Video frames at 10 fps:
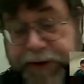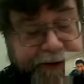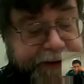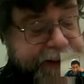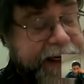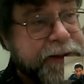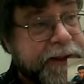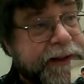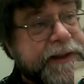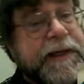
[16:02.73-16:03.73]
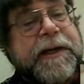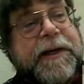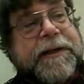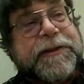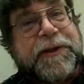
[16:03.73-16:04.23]
sort of discussions,
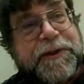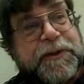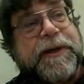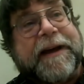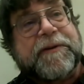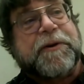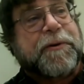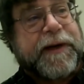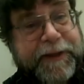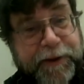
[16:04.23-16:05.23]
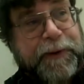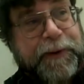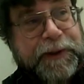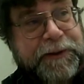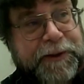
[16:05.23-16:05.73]
students would have to create their
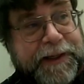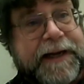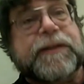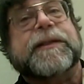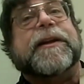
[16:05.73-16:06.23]
personal accounts,